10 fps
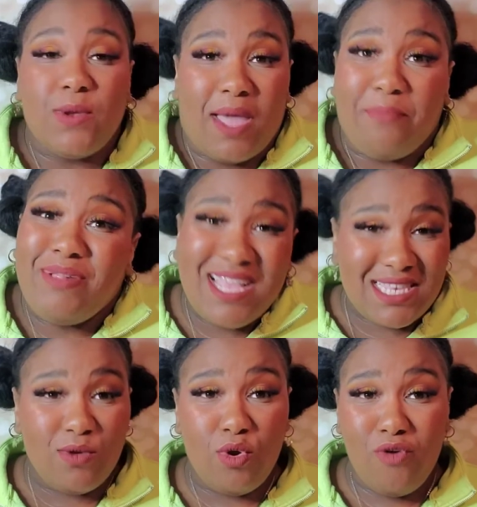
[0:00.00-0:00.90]
So yeah,
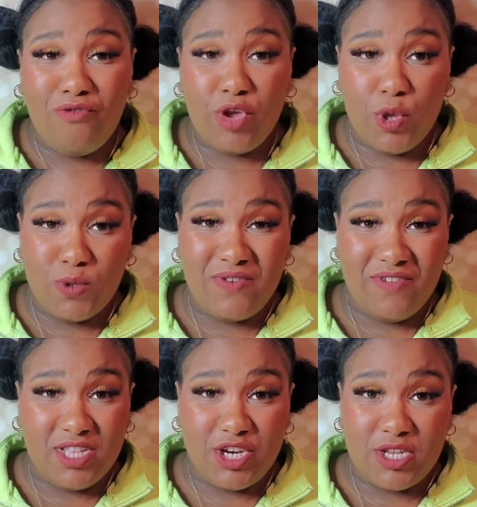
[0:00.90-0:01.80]
please don't overuse
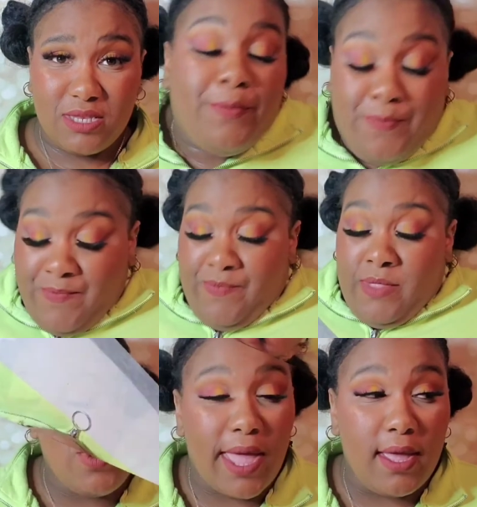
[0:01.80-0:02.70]
filters.
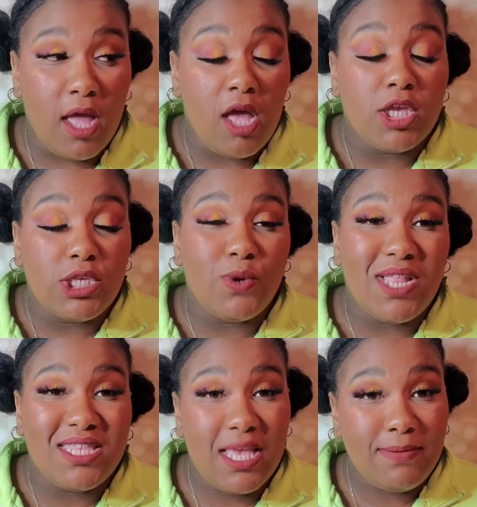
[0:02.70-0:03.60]
Okay, so
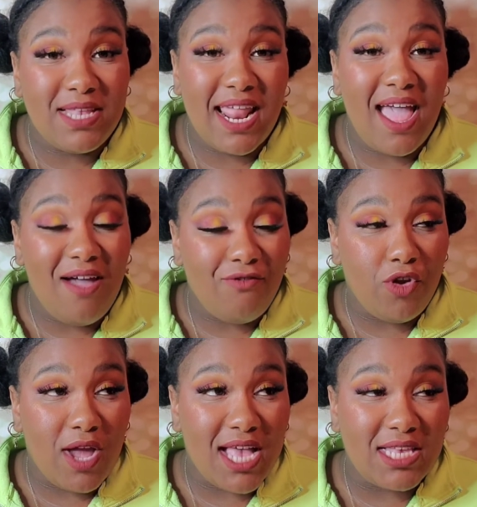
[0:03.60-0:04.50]
the tips that I have for
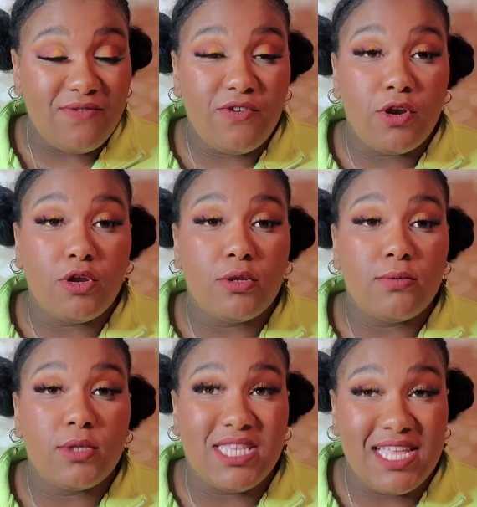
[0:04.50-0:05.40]
you guys for
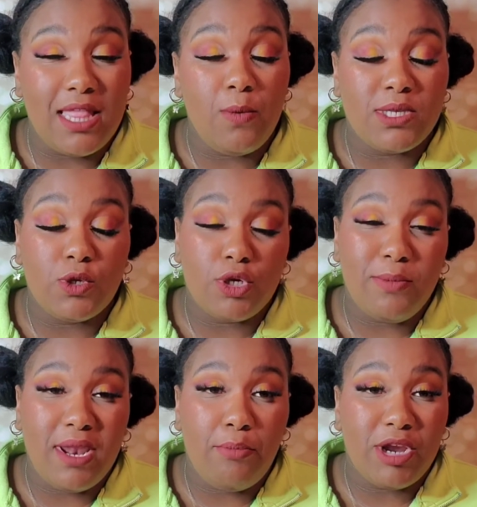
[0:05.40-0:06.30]
dealing with social
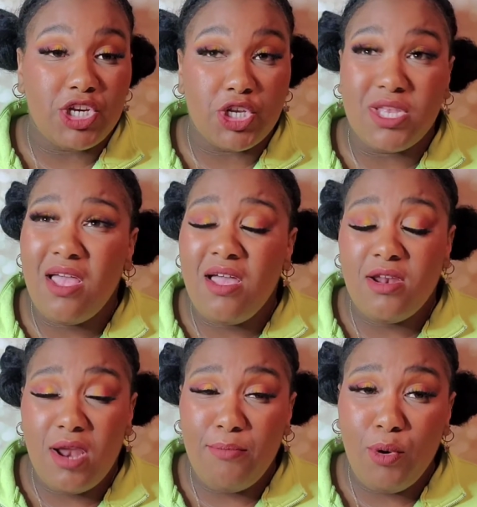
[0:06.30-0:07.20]
media pressures.
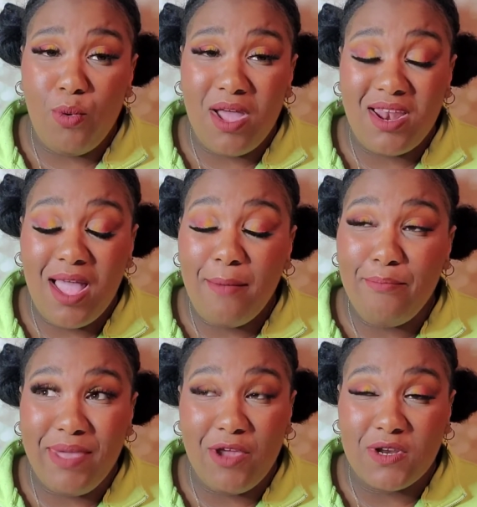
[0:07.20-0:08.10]
Number one,
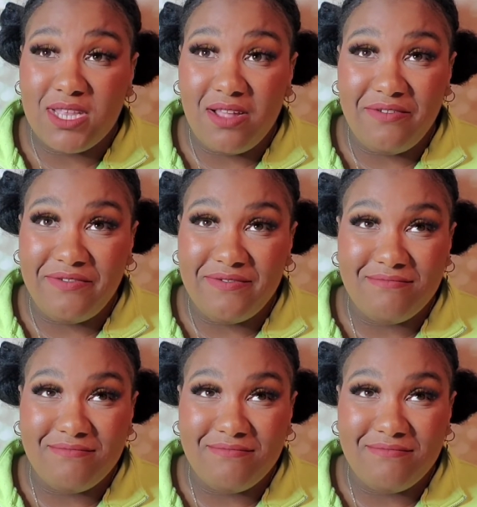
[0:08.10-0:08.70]
be yourself.